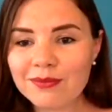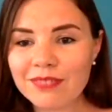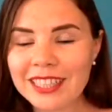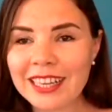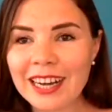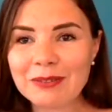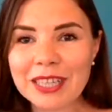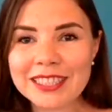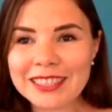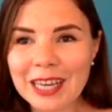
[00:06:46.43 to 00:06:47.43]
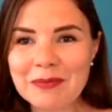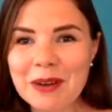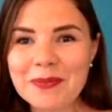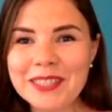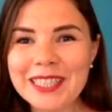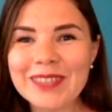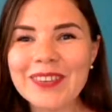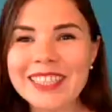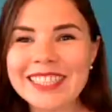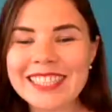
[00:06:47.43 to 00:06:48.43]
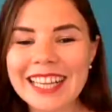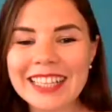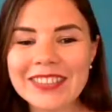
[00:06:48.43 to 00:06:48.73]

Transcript: I didn't come up with it myself.